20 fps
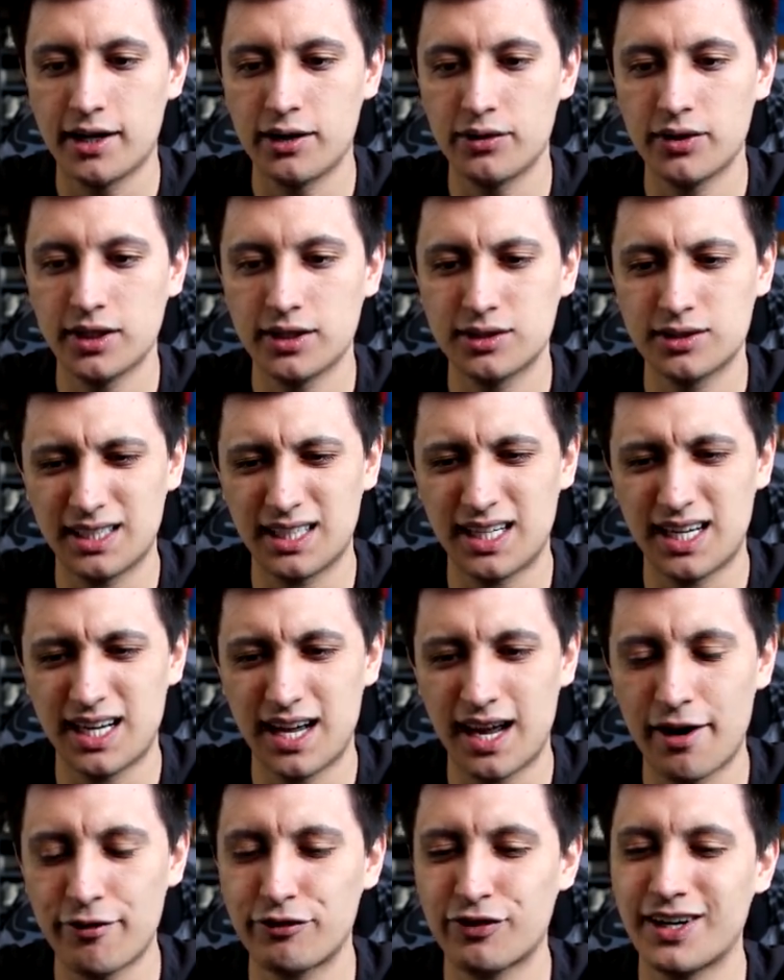I know that's,
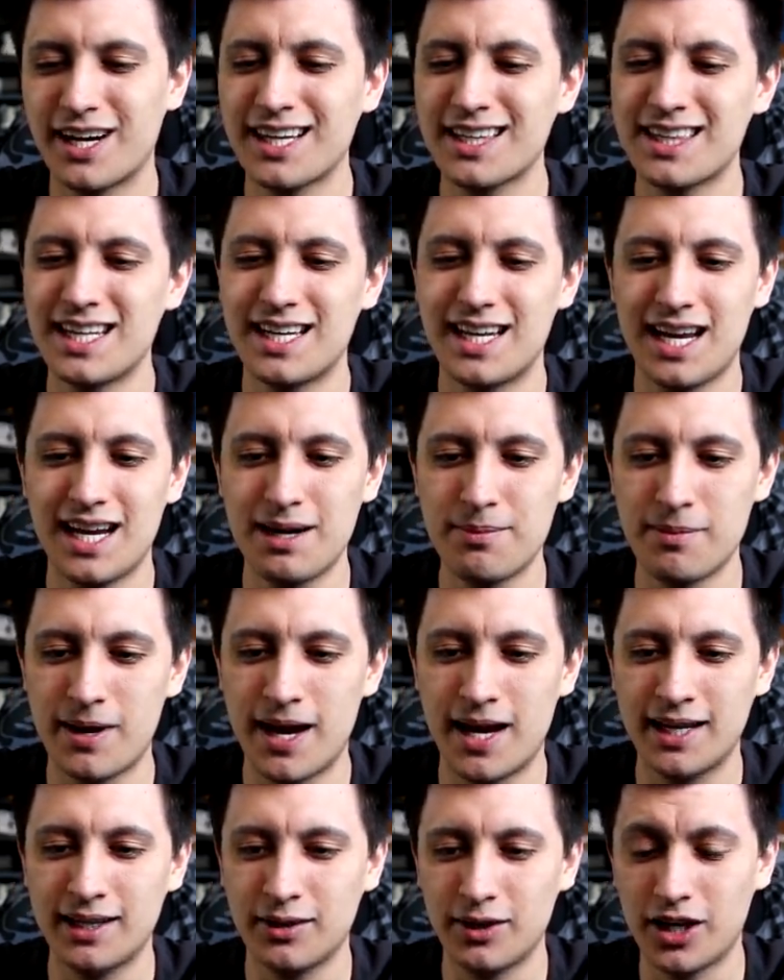I forget the name,
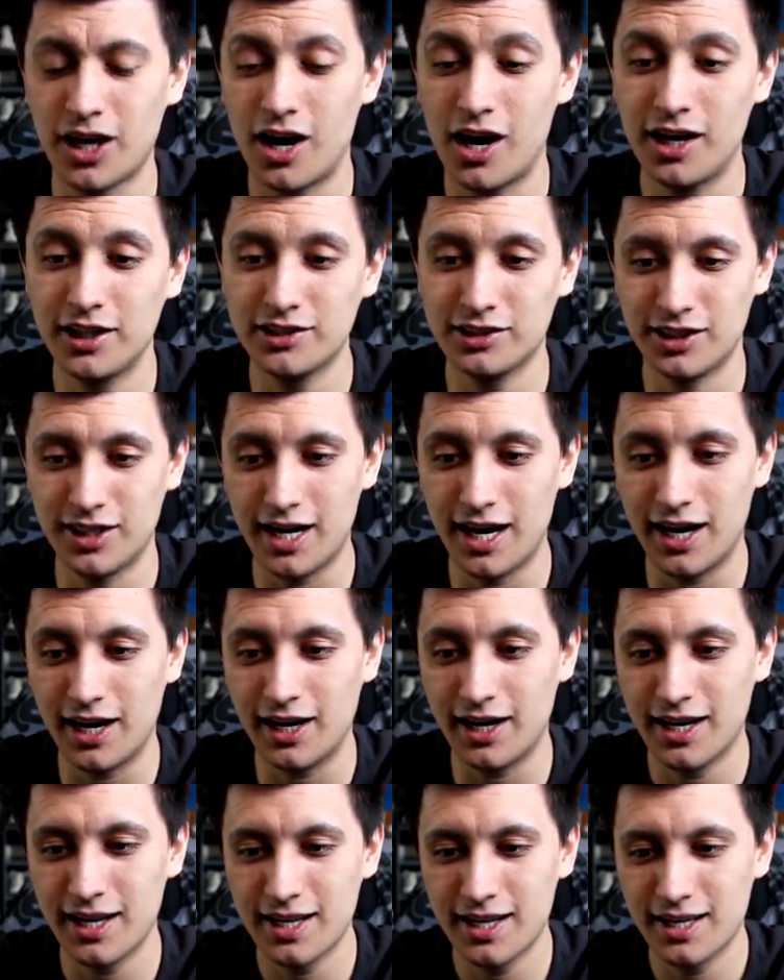man. I got Haunter
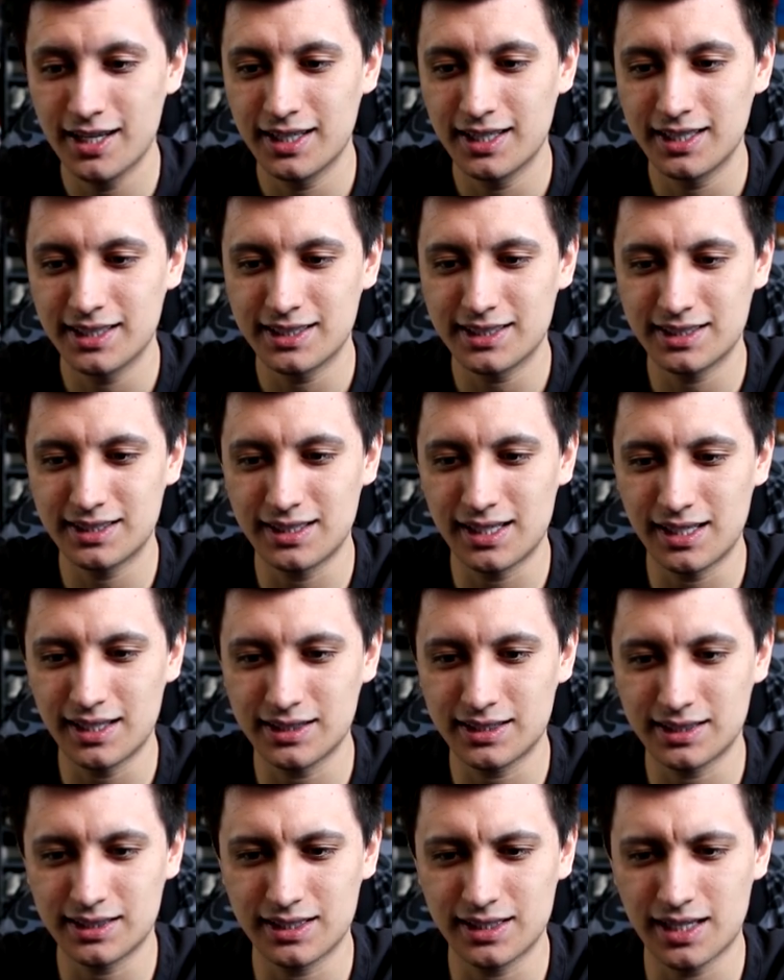there.
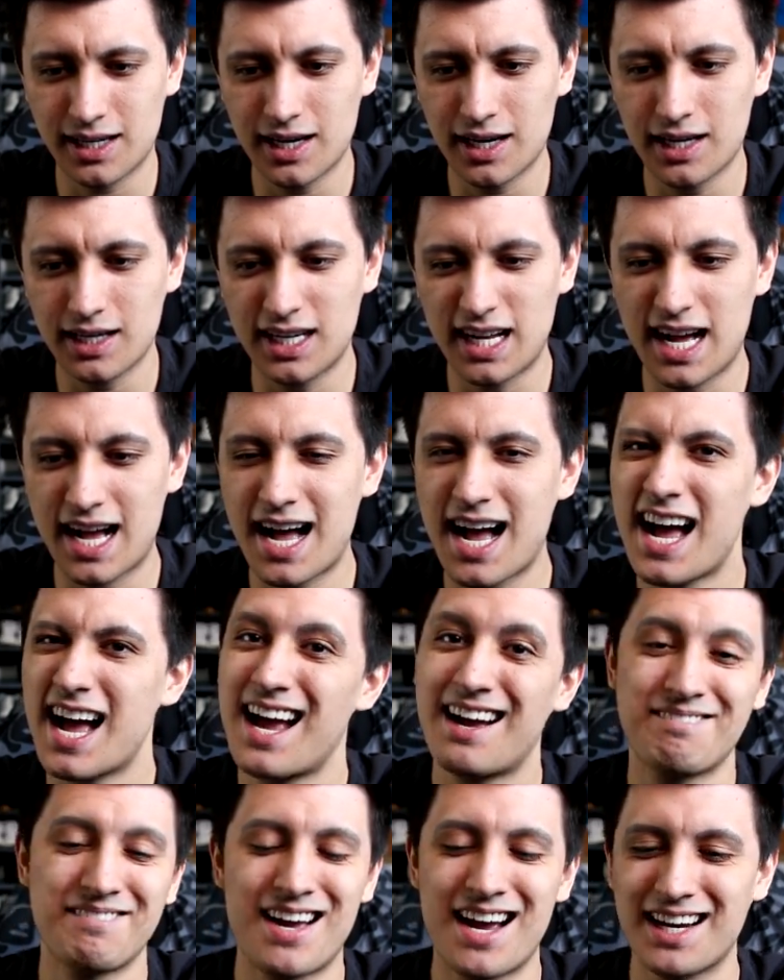Snot, snot,
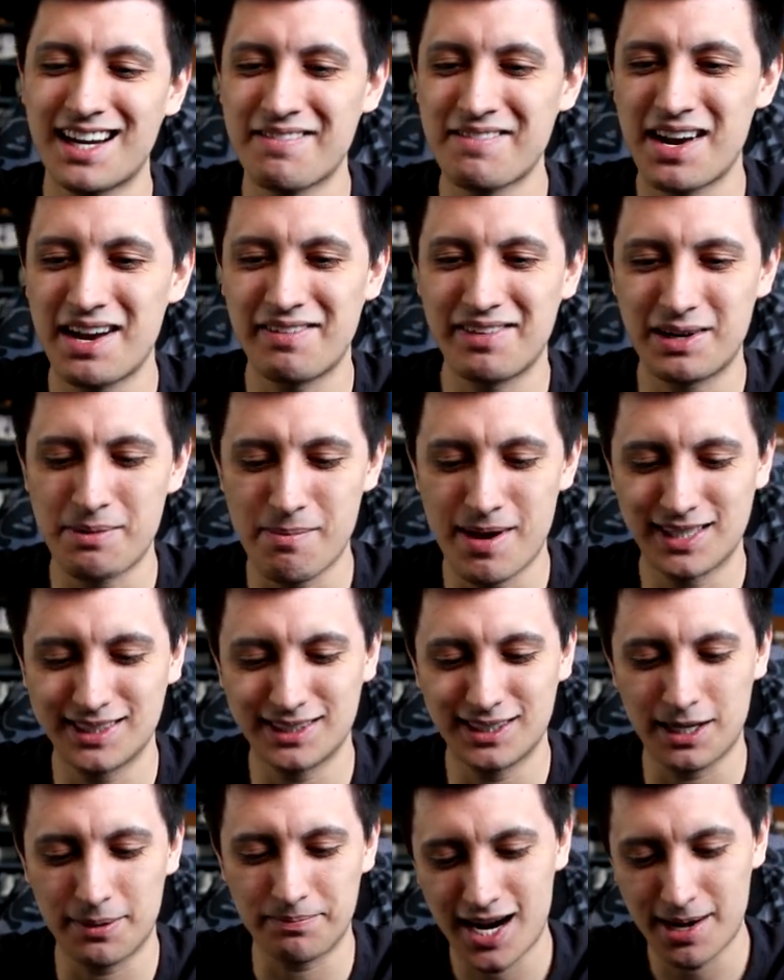ah, I'm not, I'm not even gonna
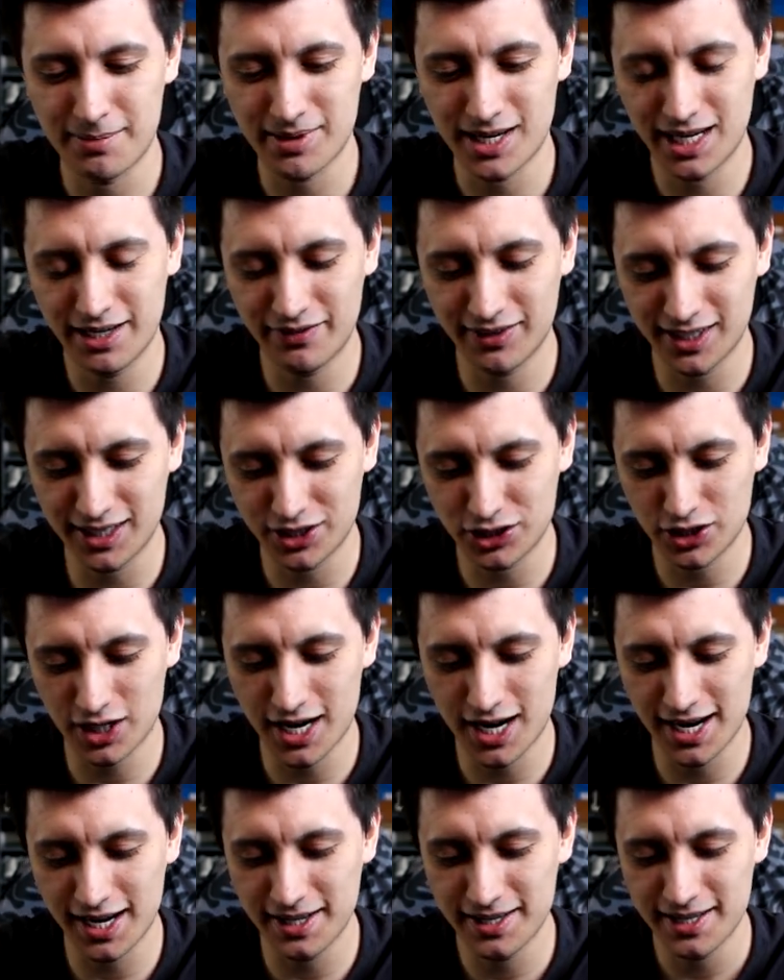mess it up. I'm not even gonna
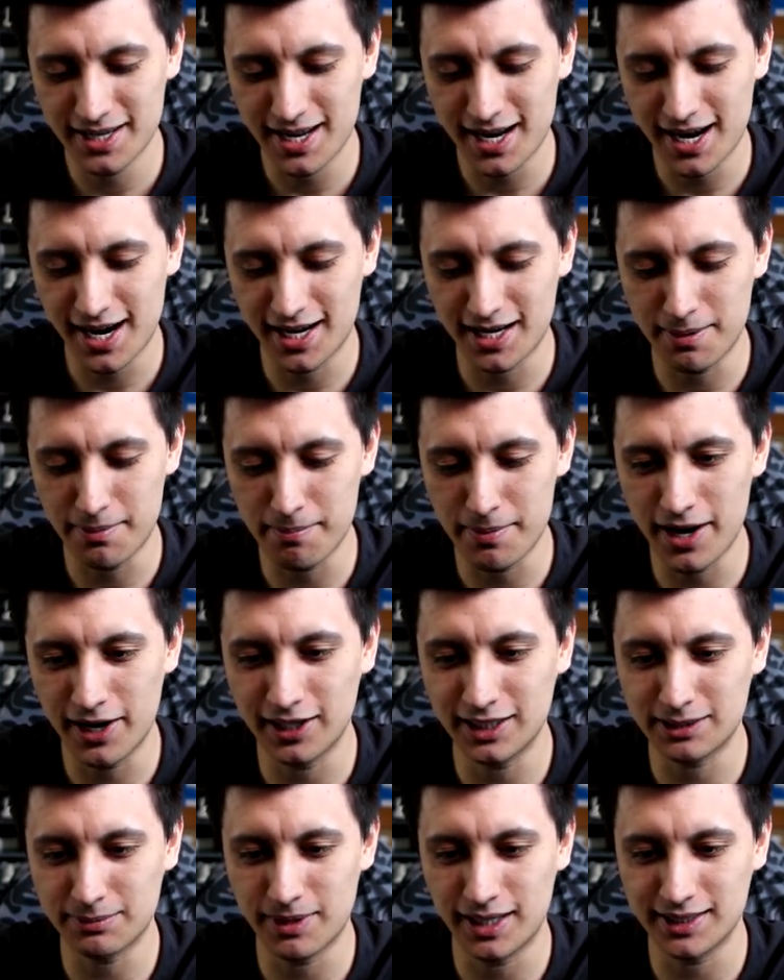try and
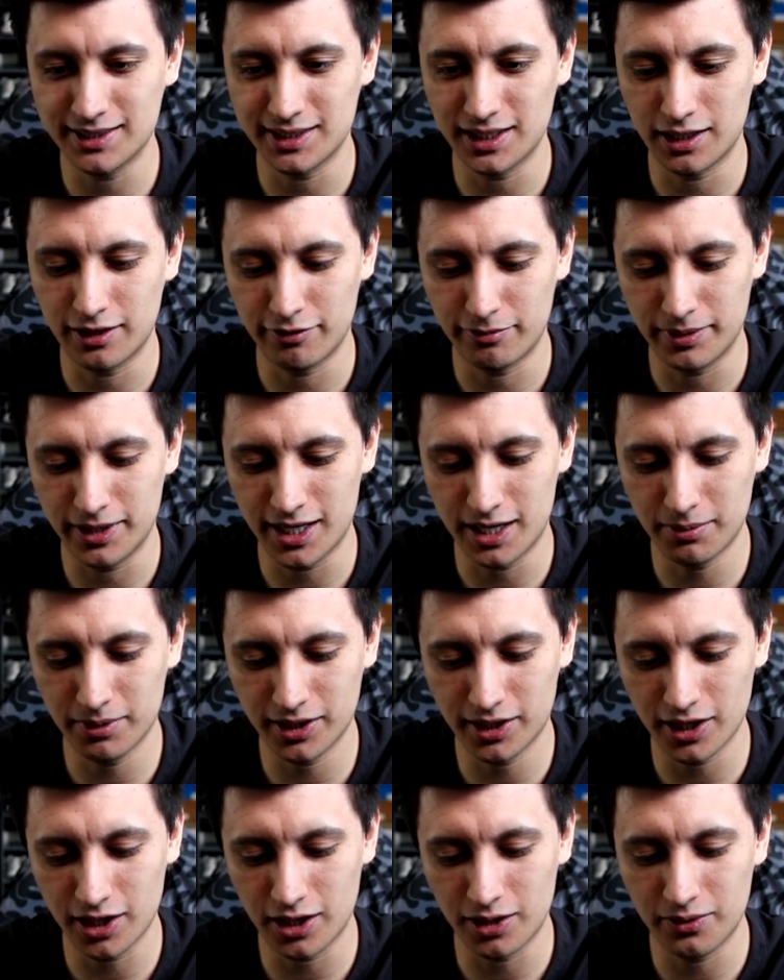embarrass myself. So there
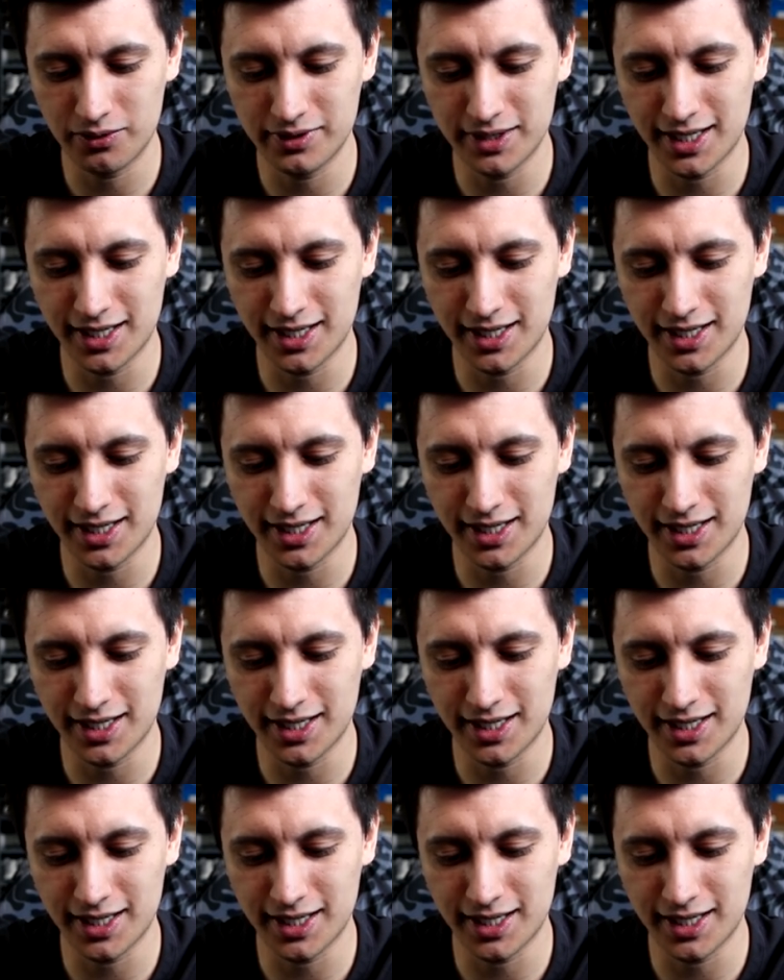we go.